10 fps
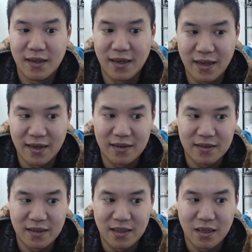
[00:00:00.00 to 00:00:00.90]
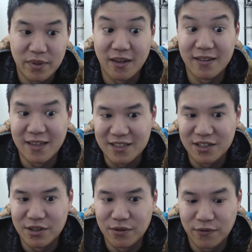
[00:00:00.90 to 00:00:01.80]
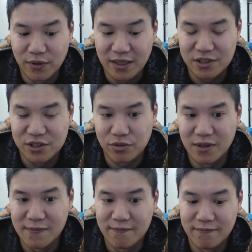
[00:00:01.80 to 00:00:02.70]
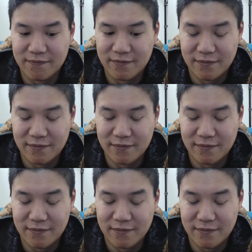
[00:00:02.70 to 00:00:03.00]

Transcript: And beyond that too, for extreme,